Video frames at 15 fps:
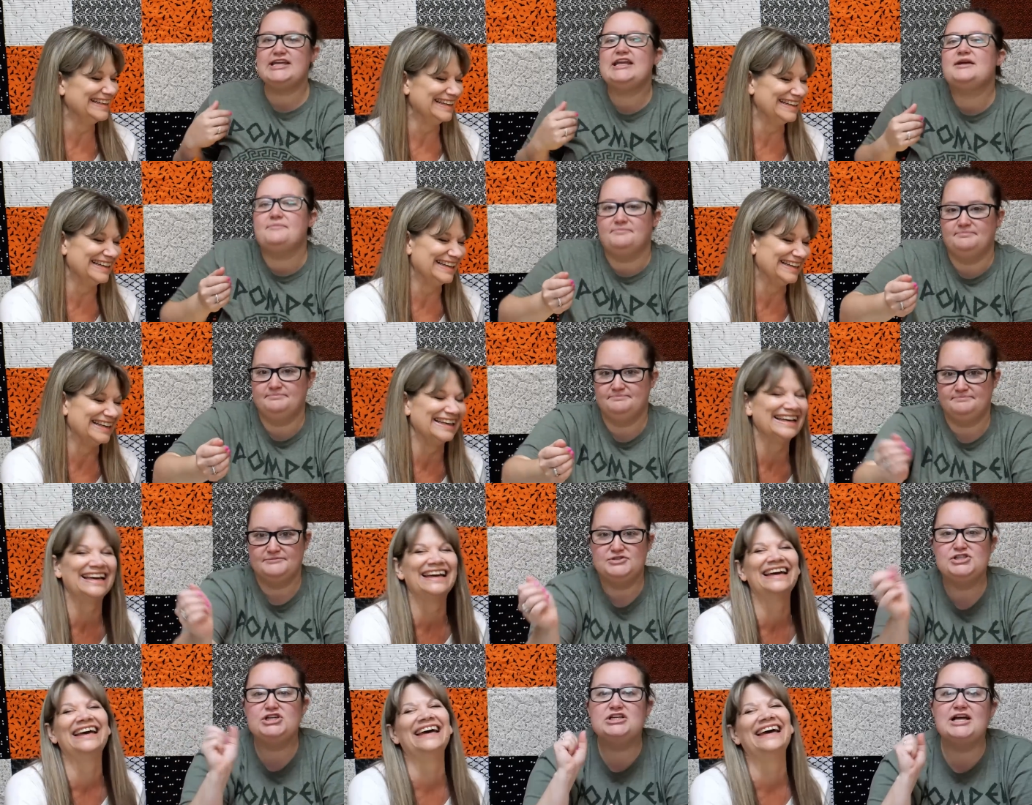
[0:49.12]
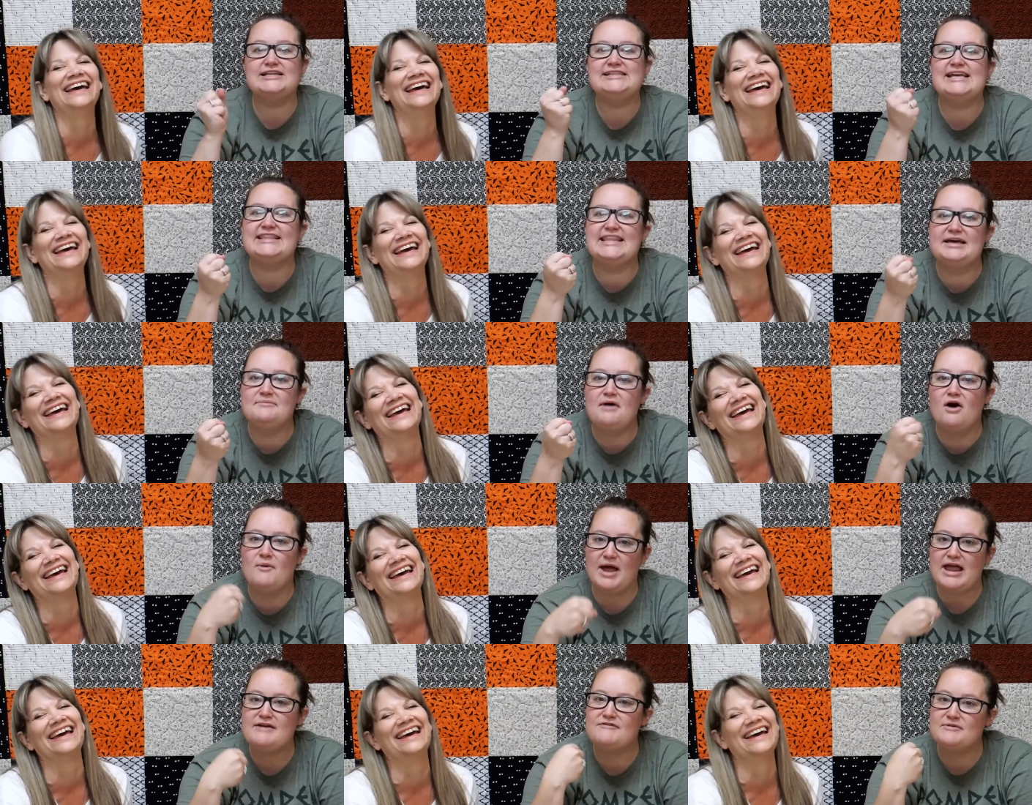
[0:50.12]
Speaker 1: could get them she could not take them
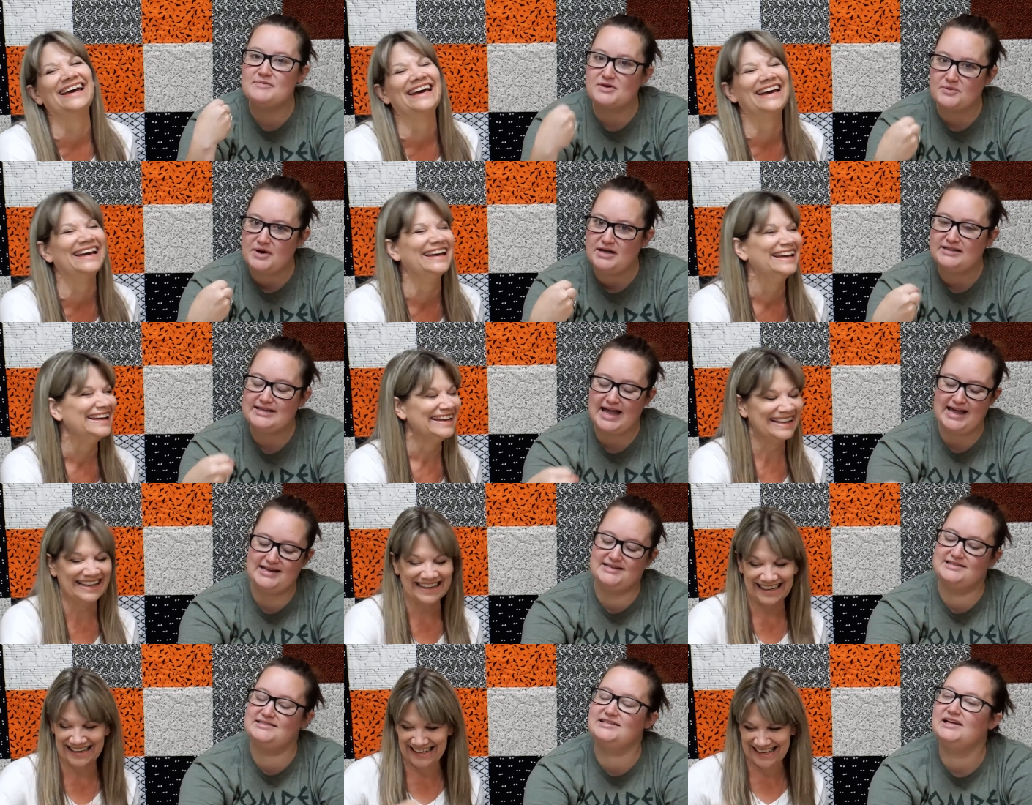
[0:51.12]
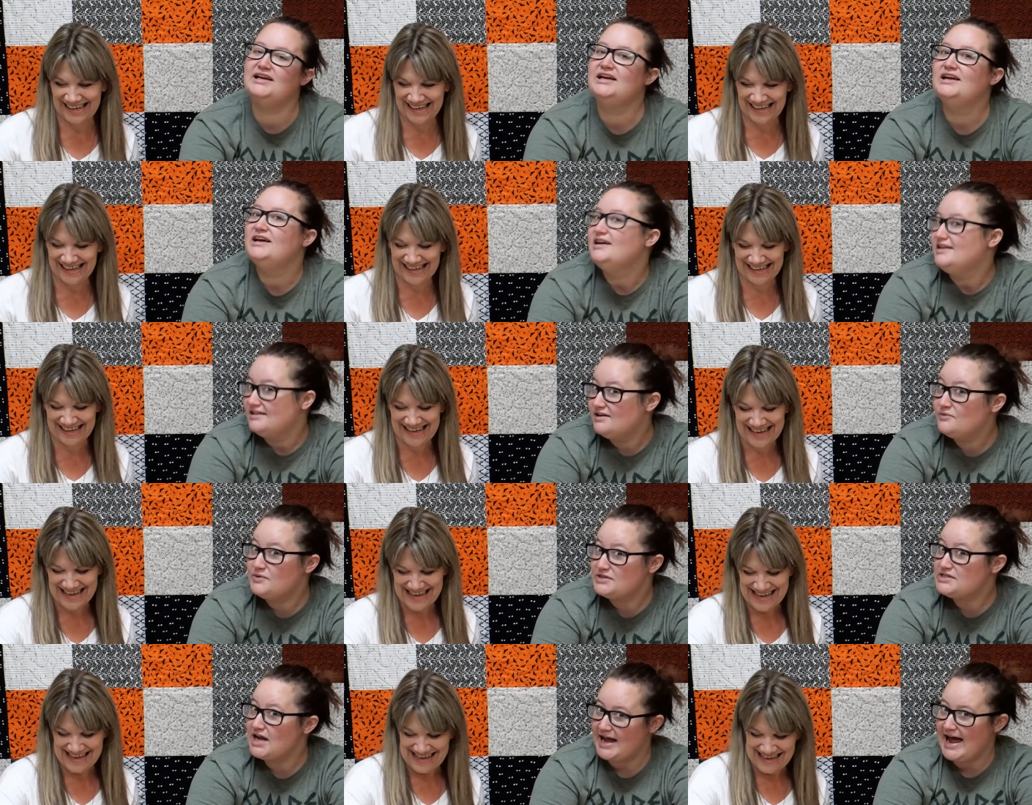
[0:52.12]
away from the quilt and
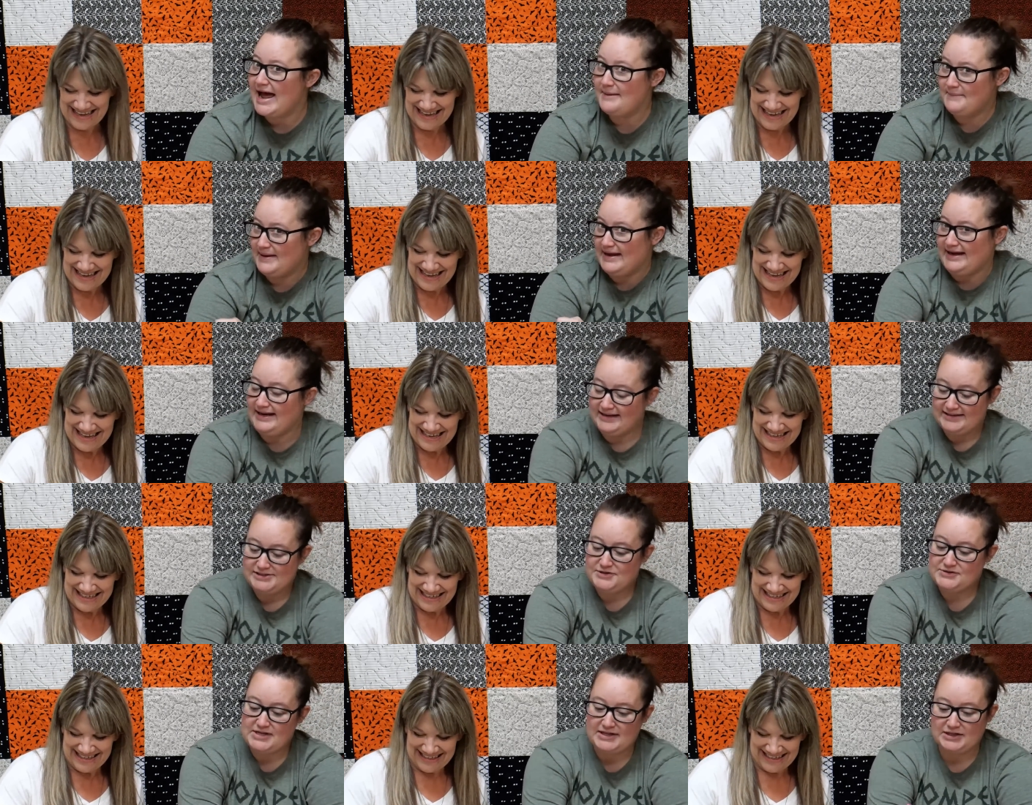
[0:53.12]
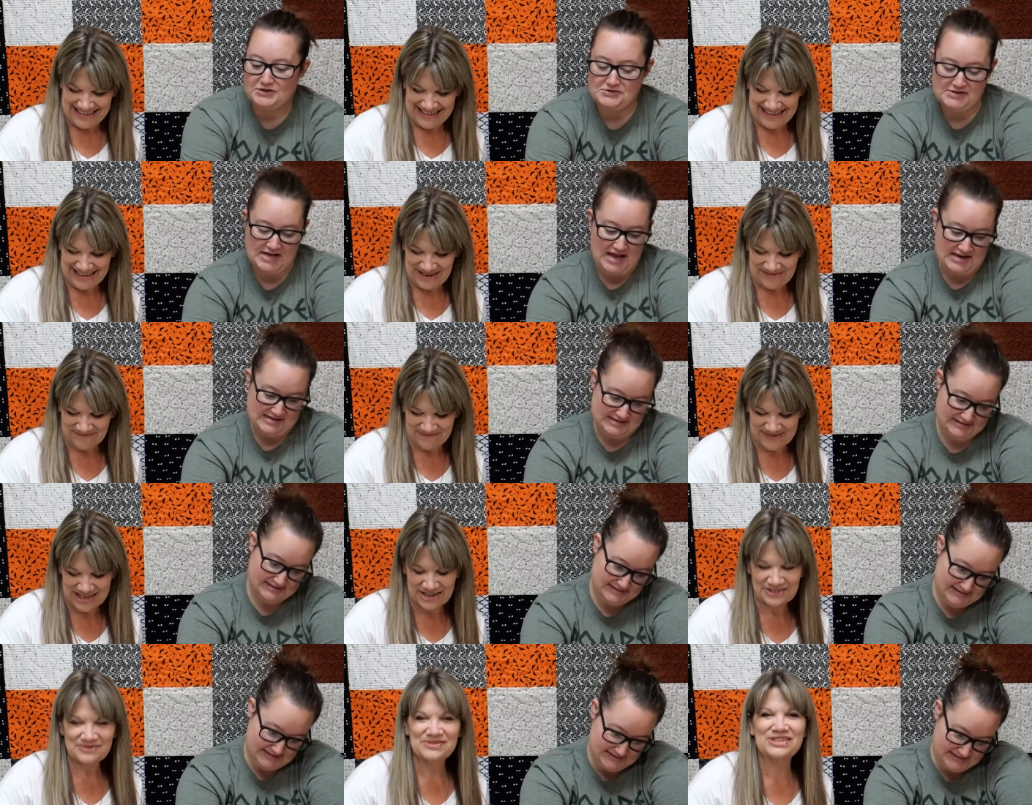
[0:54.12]
was not happy. She was on the losing end.
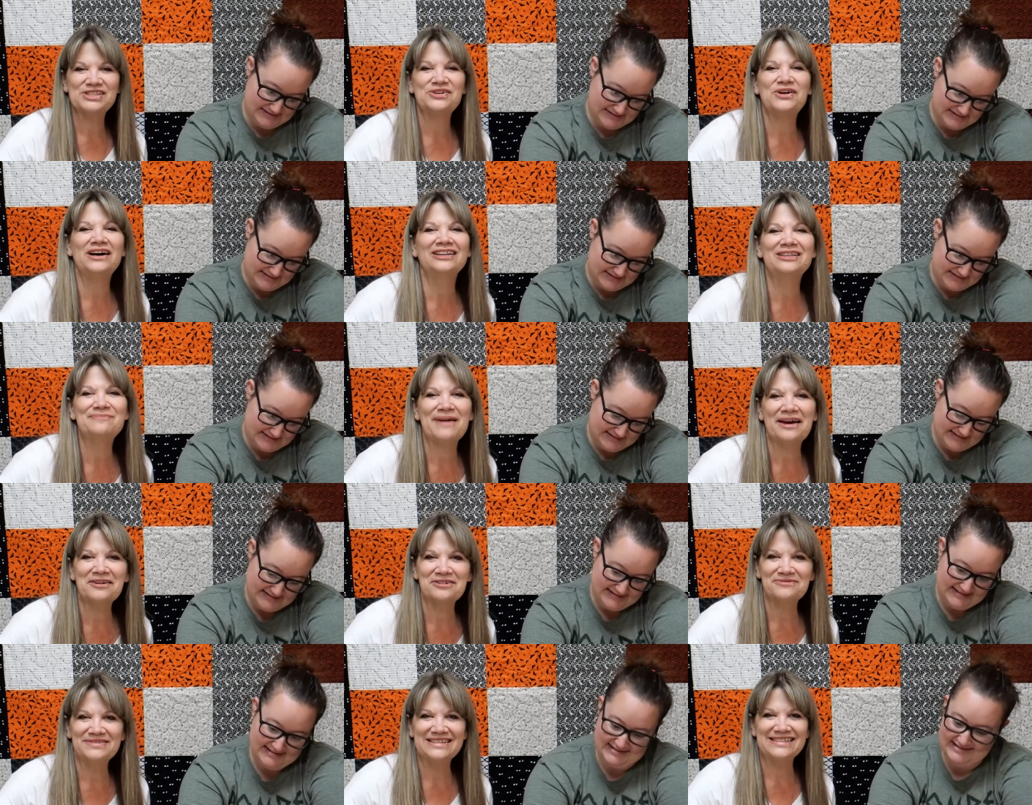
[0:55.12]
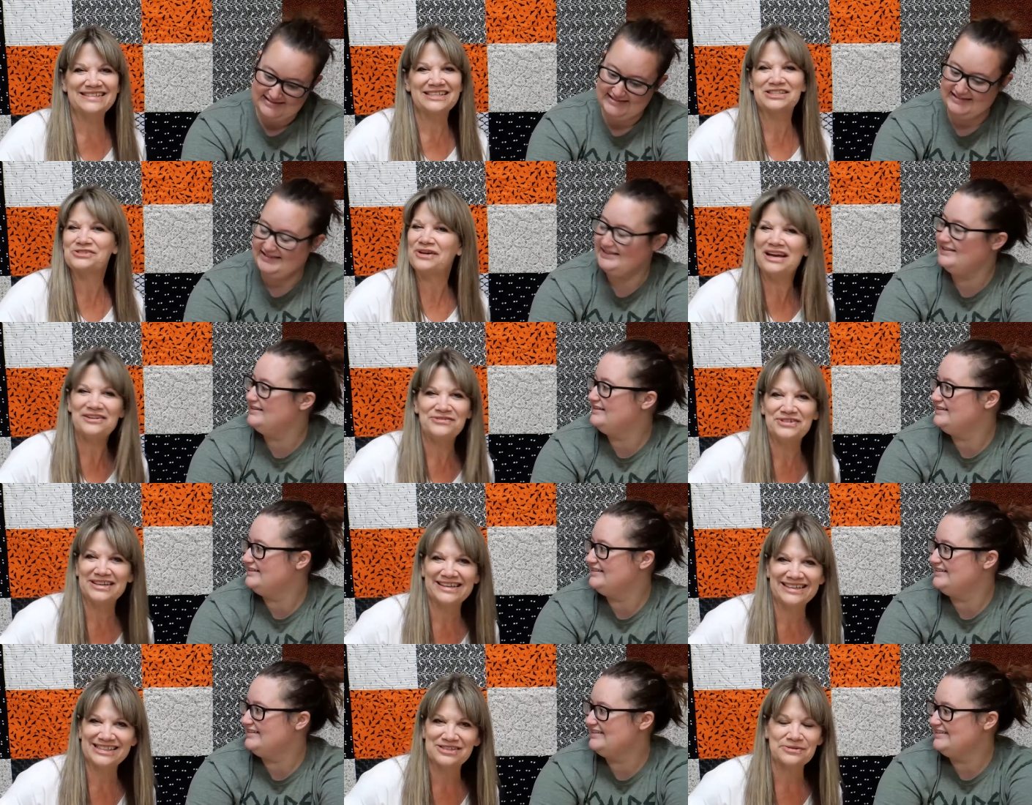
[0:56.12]
No.
Speaker 2: So on the pattern when it says great for
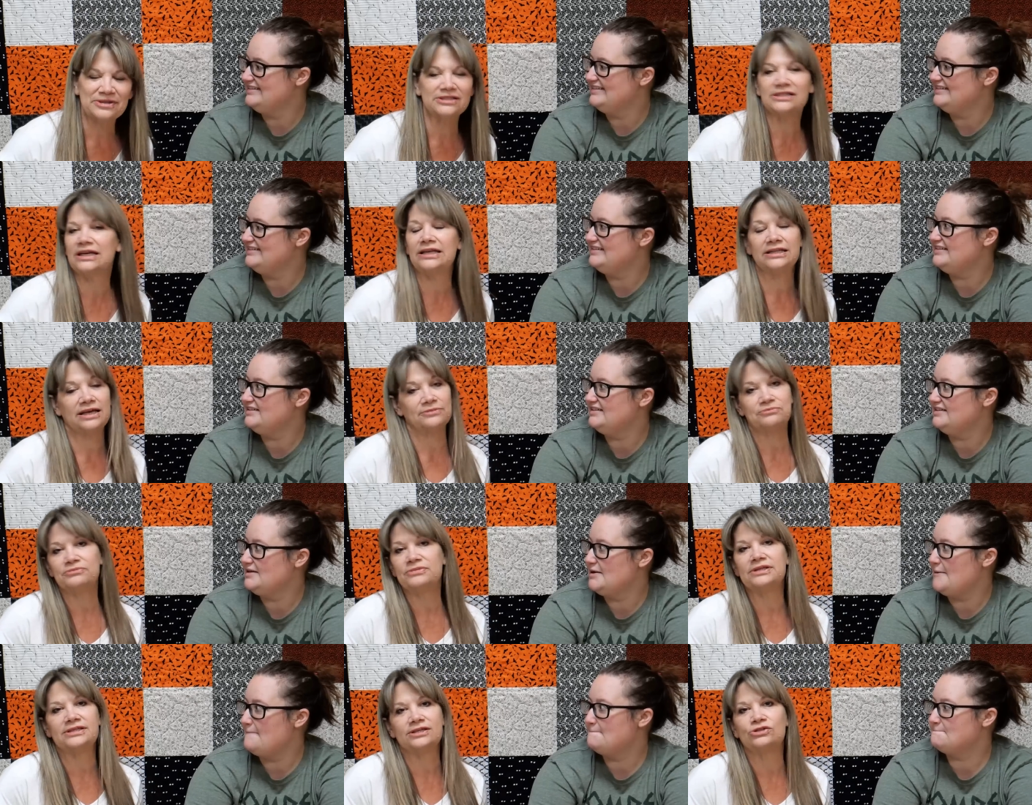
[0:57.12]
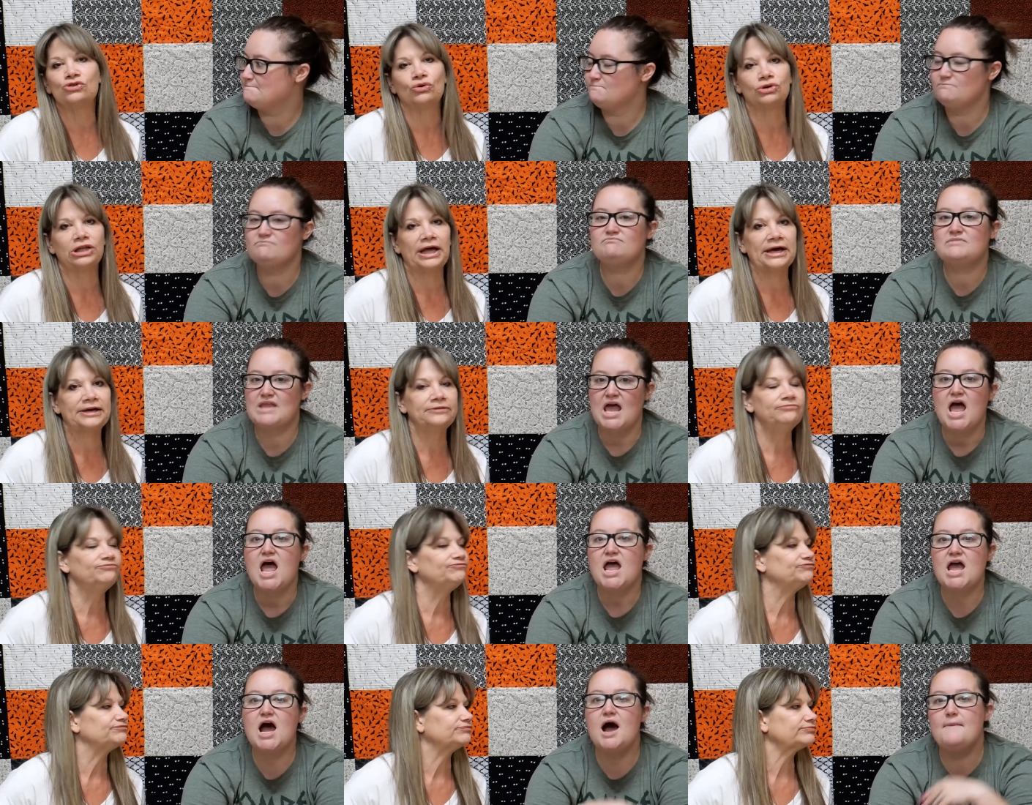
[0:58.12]
kids quilts, uh, it's a total lie.
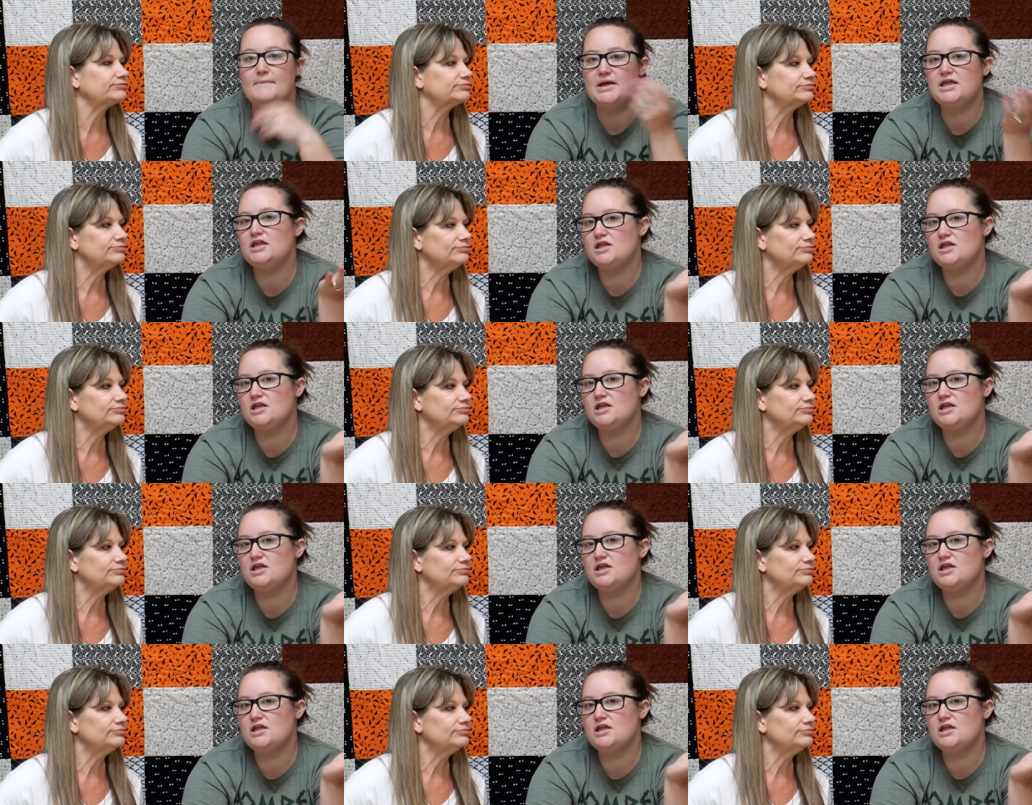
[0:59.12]
Speaker 1: Um,